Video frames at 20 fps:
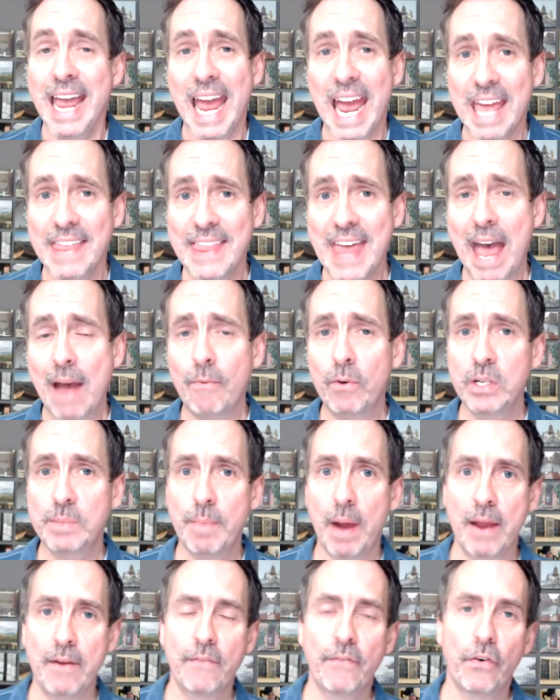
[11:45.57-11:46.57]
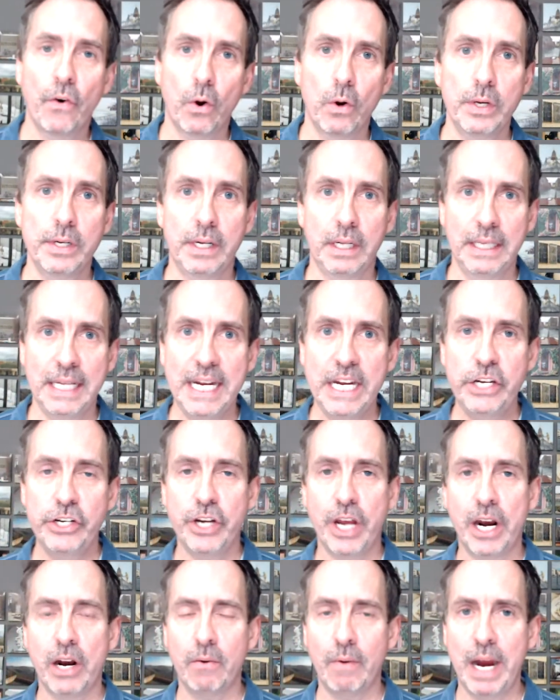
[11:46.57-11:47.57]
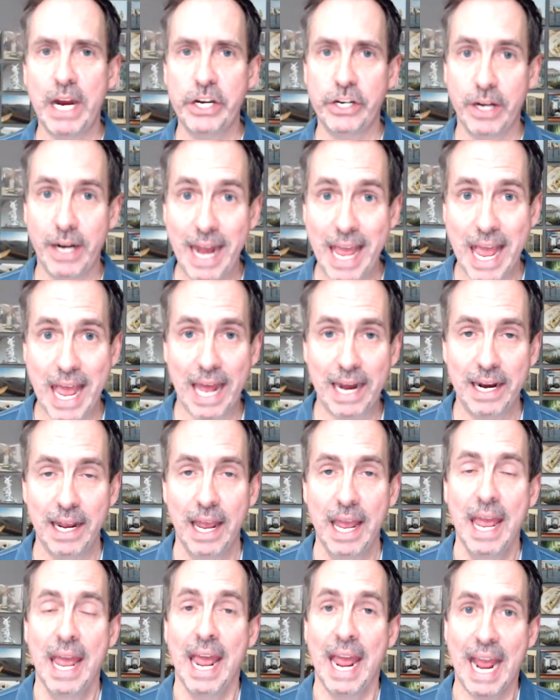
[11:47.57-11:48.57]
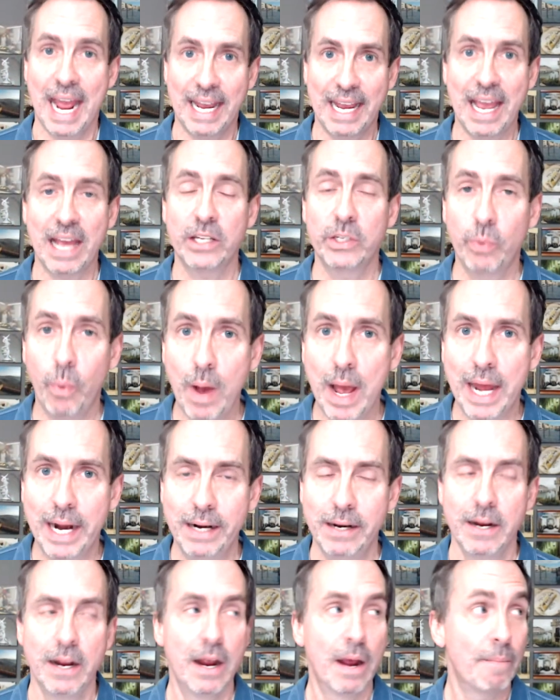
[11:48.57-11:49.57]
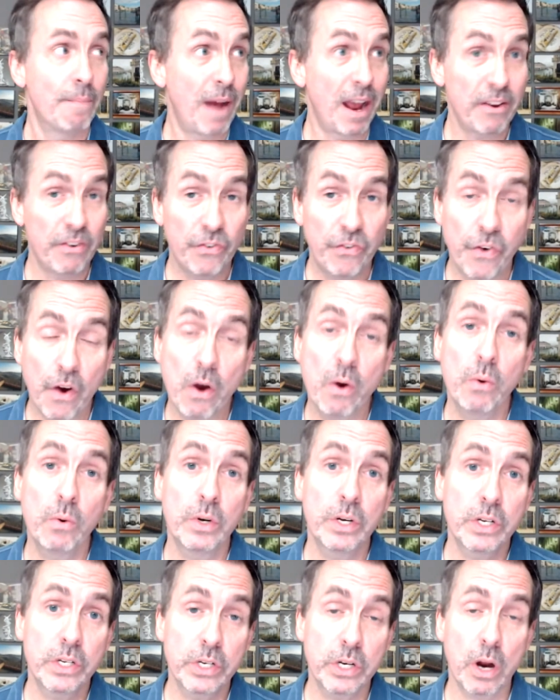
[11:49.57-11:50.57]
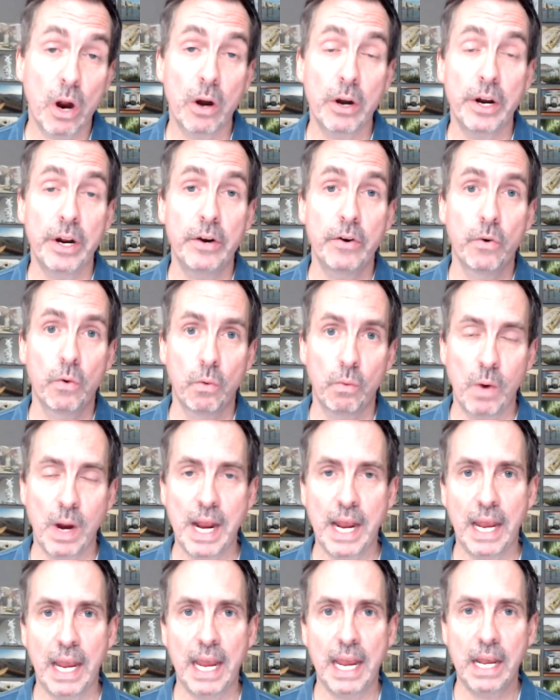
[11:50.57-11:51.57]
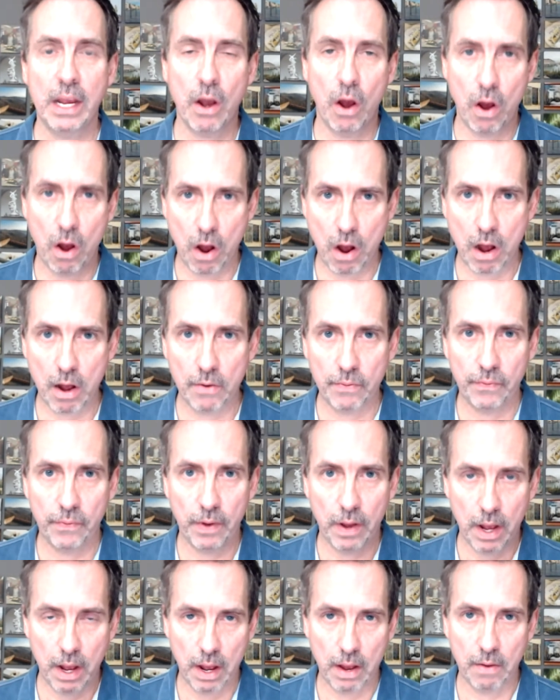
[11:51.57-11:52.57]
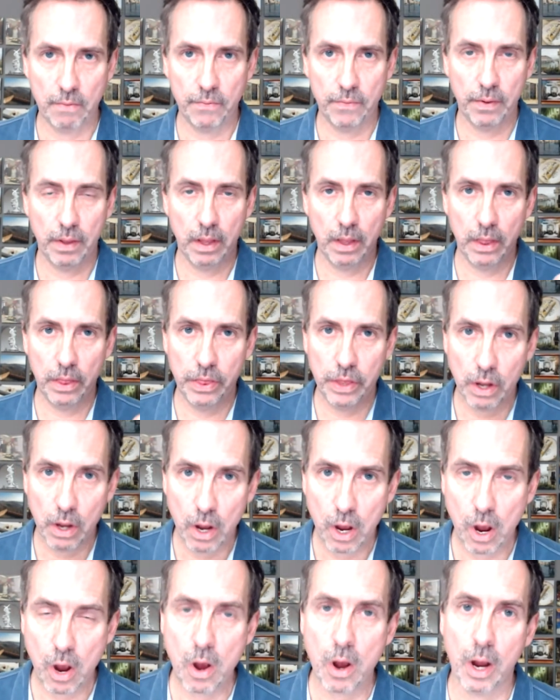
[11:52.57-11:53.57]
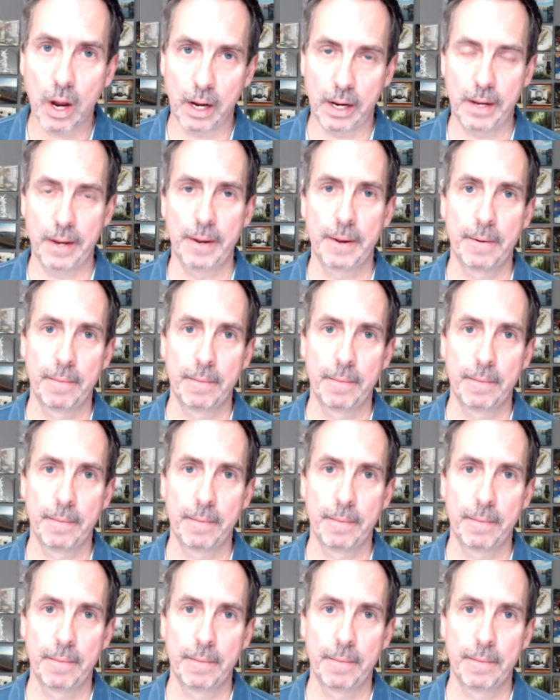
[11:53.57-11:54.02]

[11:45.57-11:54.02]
And that was my first lead generation ad. And guess what? My phone started ringing off of the hook.